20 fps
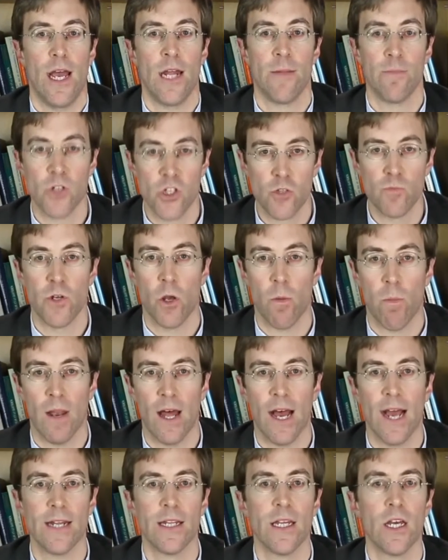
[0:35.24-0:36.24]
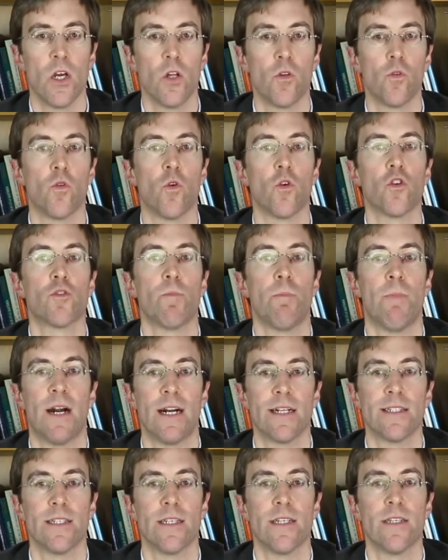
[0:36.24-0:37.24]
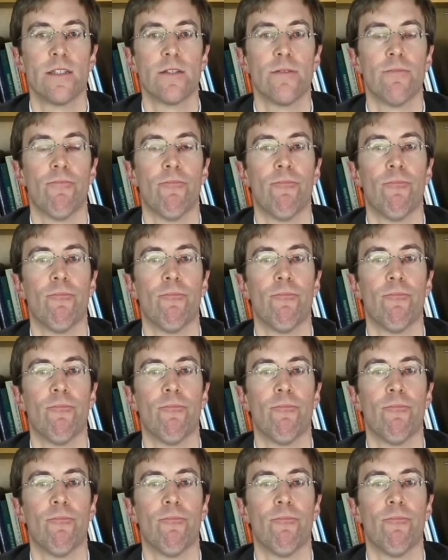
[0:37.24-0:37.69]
and must be applied to those parties.